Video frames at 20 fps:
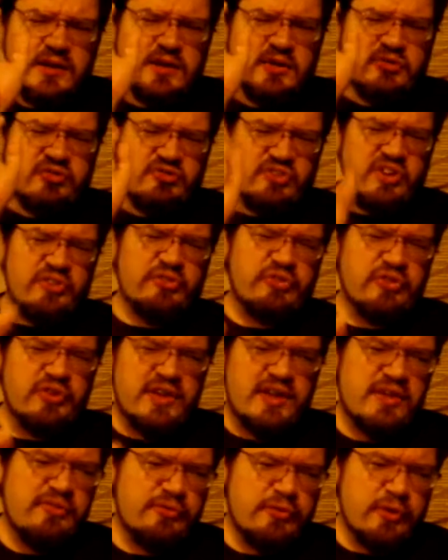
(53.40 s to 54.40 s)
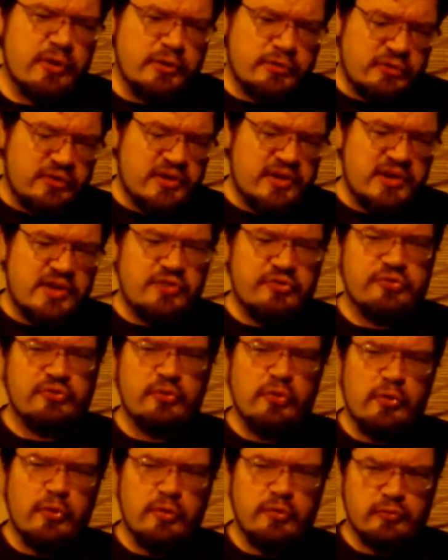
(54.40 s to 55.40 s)
Jason Evert, in his
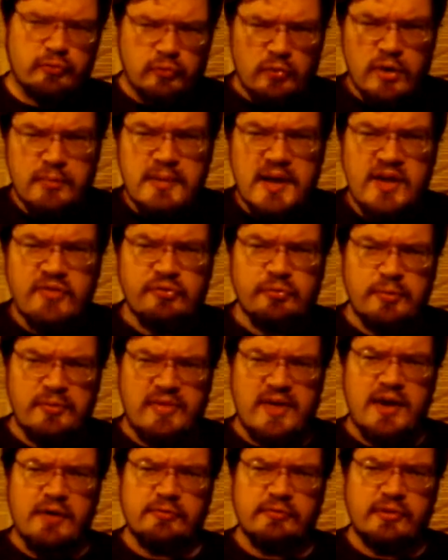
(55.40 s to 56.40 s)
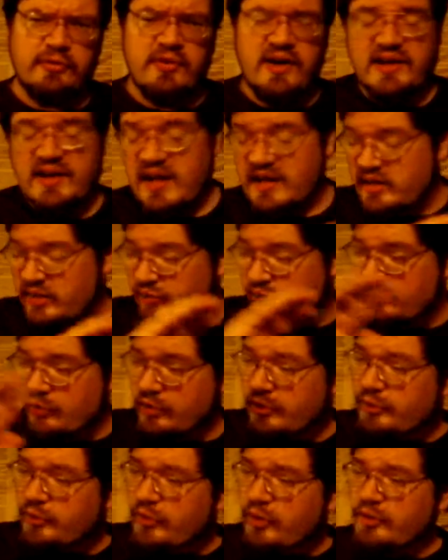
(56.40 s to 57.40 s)
talk, Romance Without Regret, and he's got
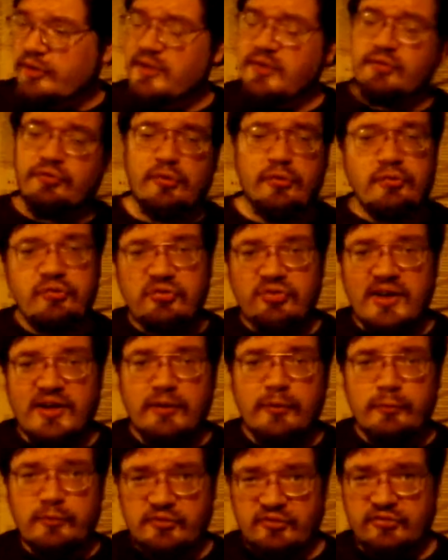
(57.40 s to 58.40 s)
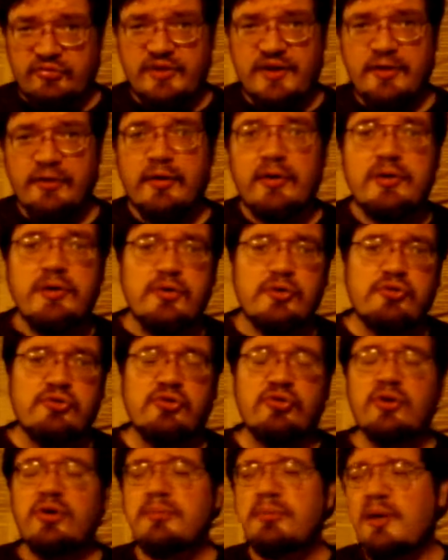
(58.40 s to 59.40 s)
it on his own channel, which is here on
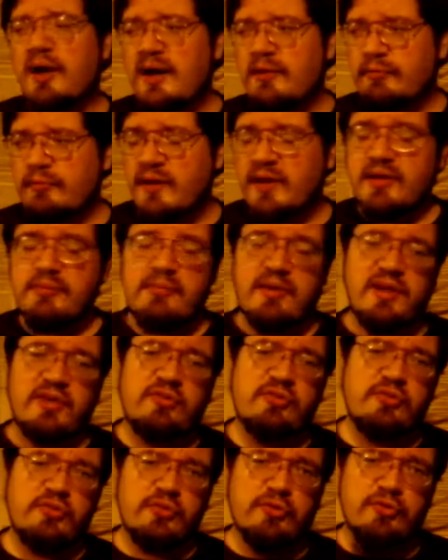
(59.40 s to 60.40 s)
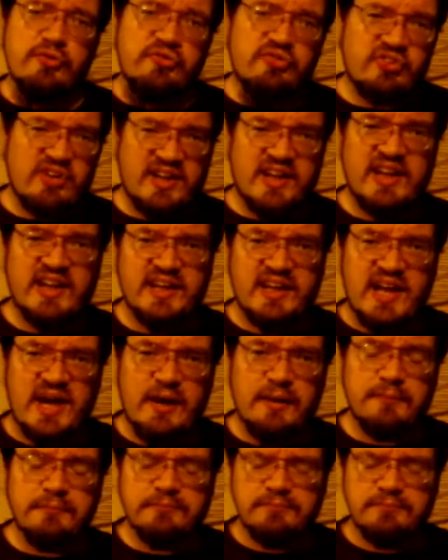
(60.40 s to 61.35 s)
YouTube. I recommend you checking it out.